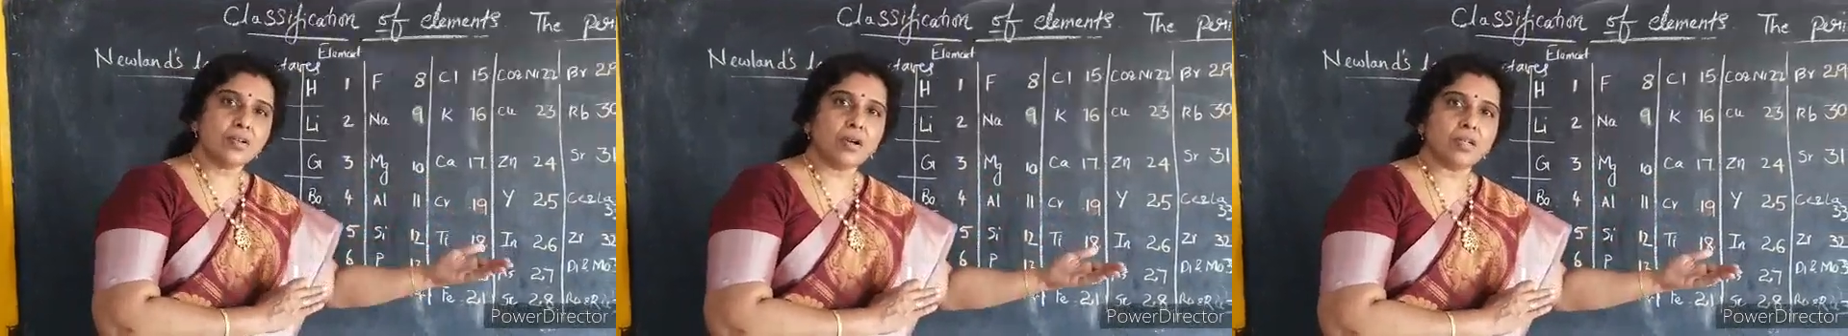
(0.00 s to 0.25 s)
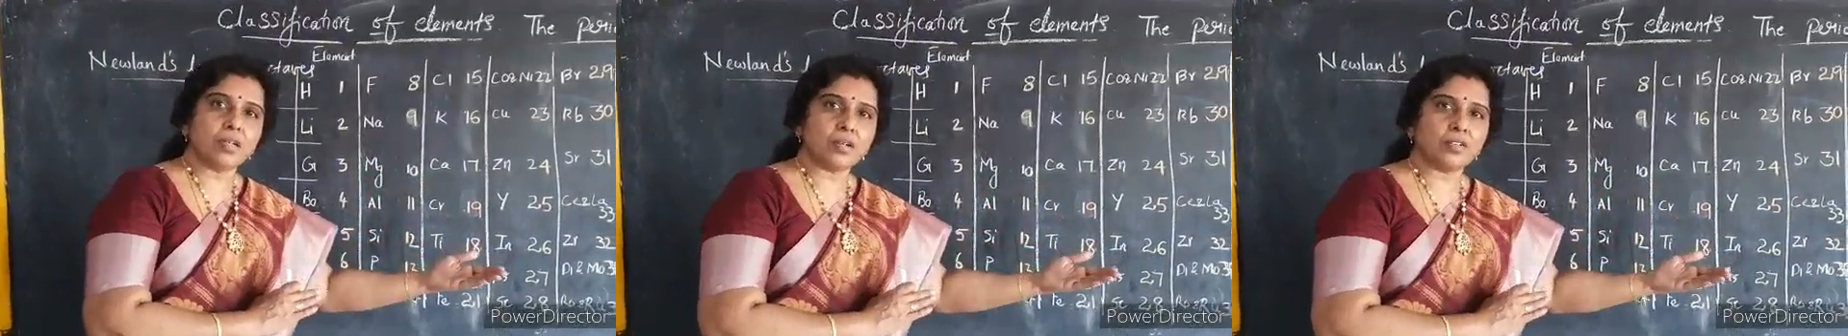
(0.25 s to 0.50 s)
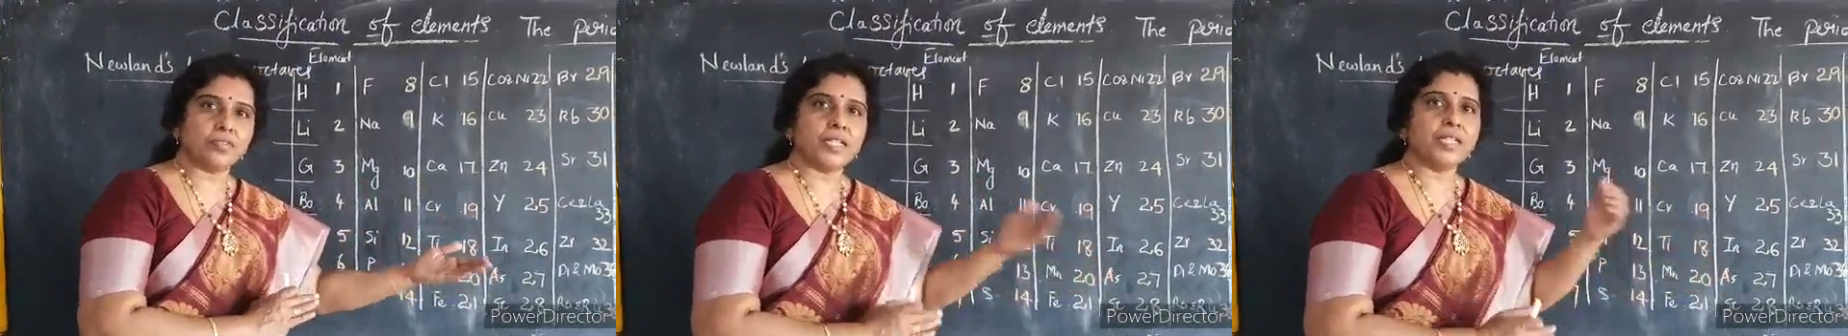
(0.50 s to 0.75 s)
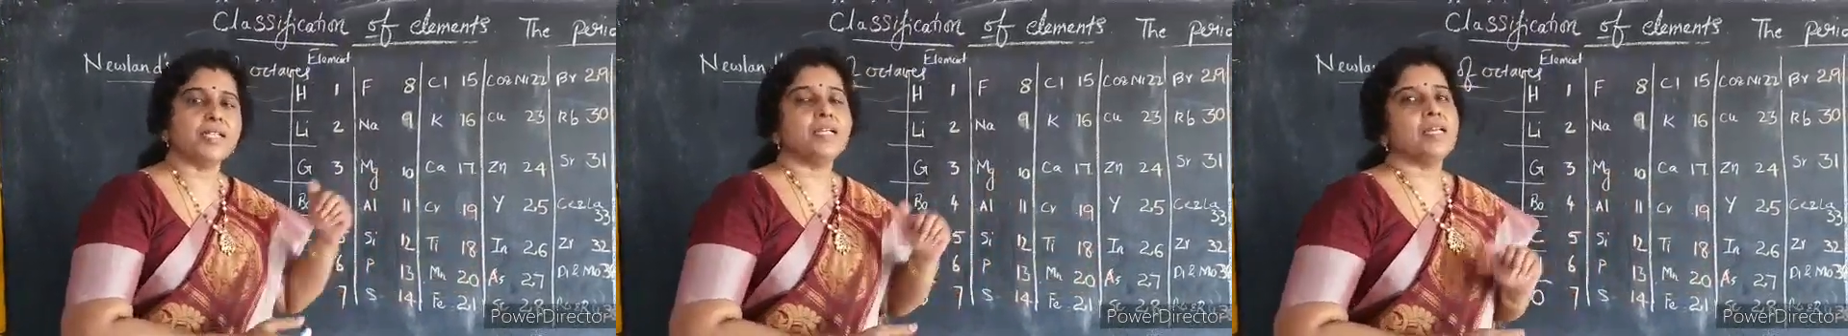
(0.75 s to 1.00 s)
order of
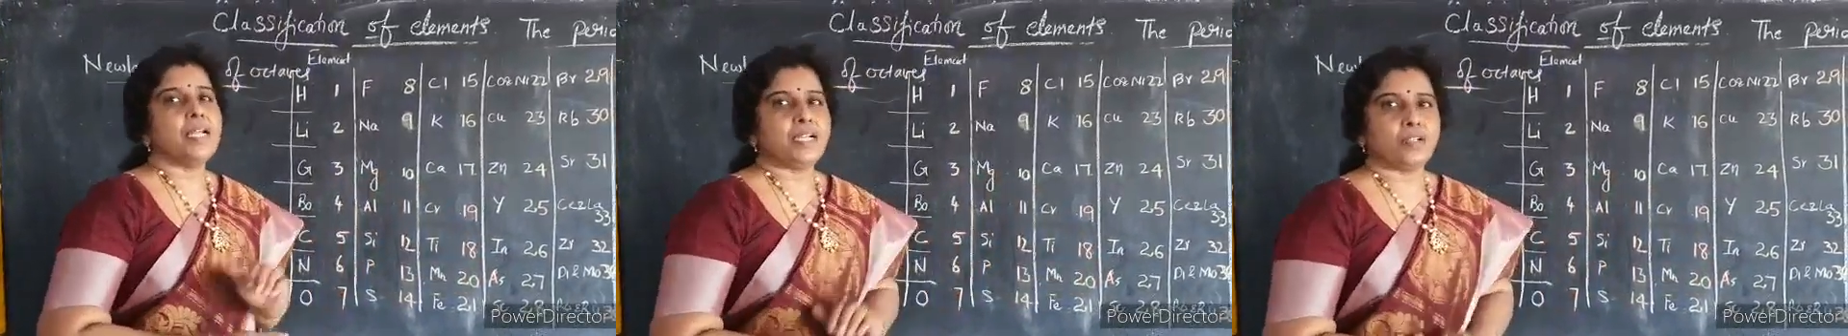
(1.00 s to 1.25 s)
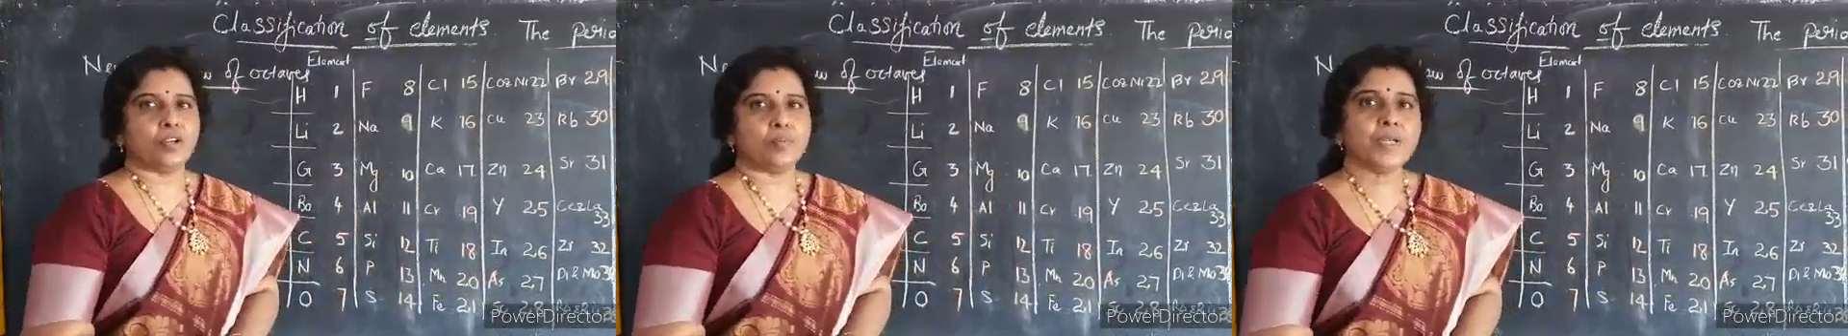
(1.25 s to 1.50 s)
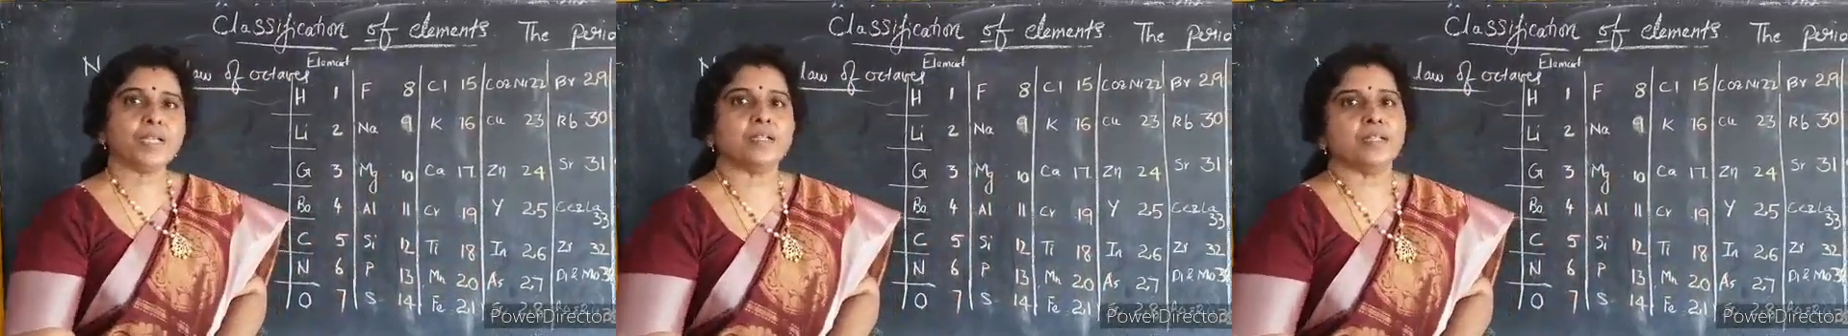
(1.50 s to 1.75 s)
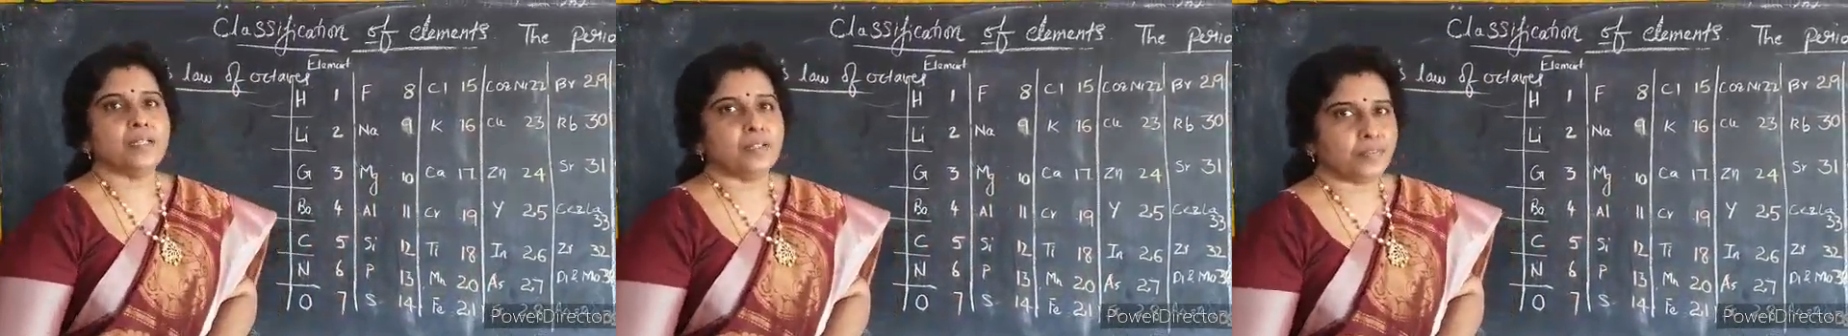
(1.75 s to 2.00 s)
their atomic
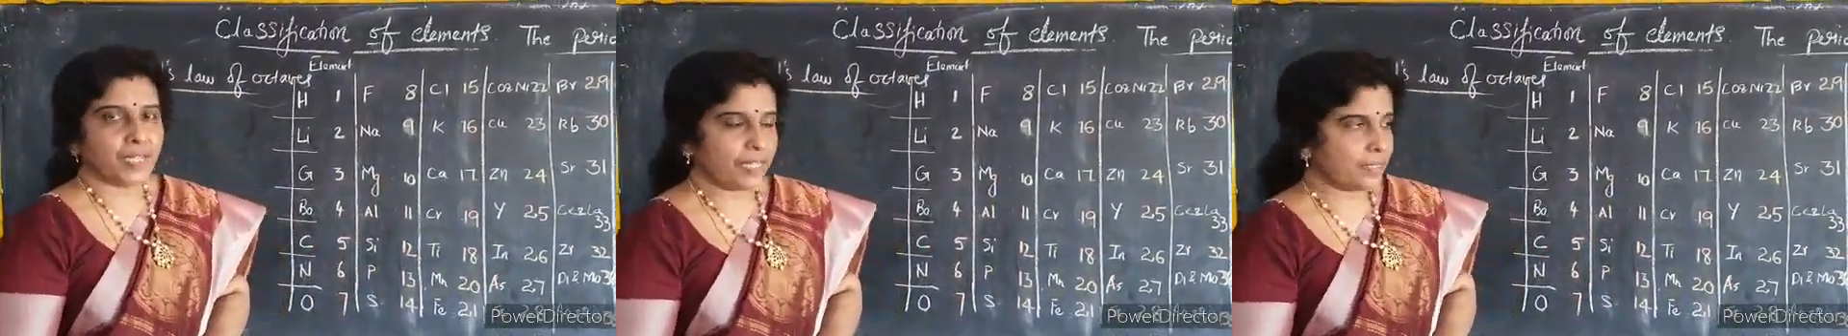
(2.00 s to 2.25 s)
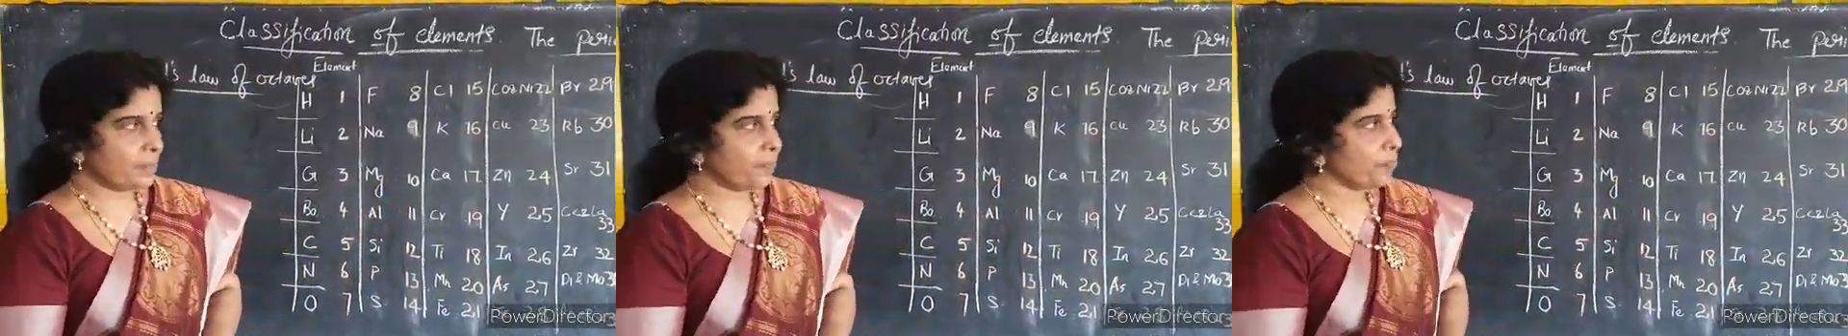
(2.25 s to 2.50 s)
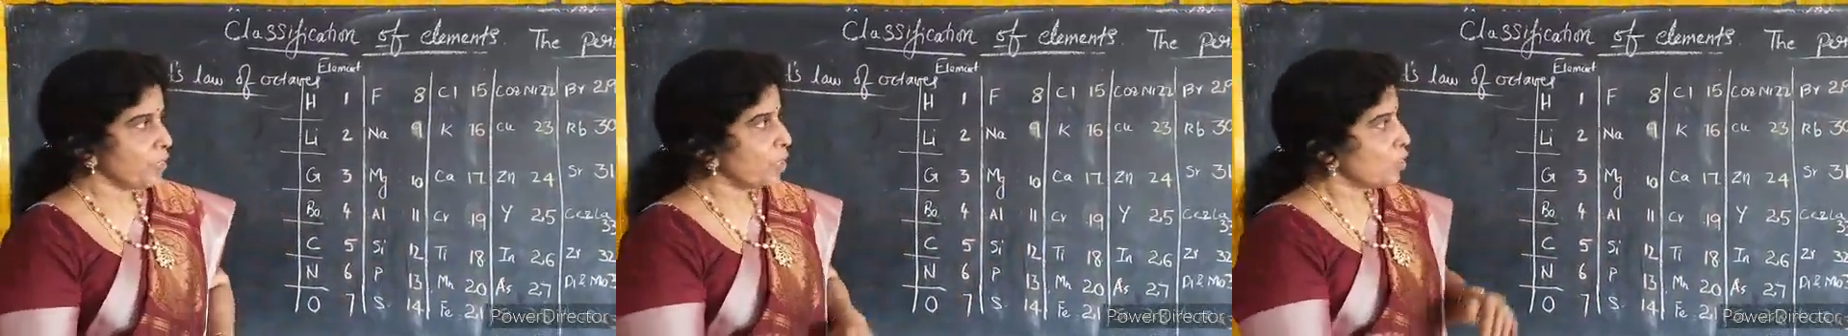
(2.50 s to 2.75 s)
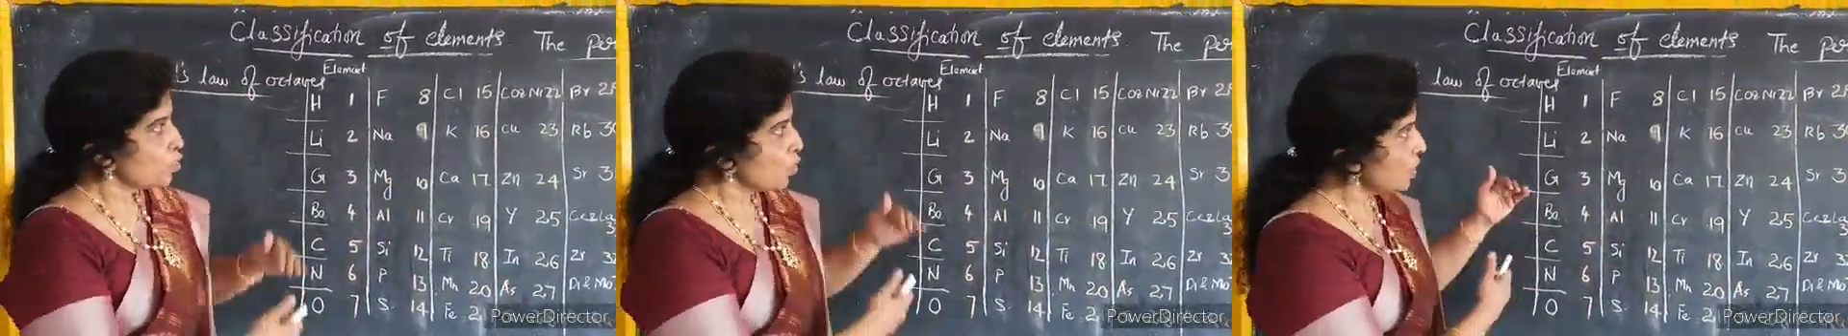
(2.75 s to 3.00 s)
weights. So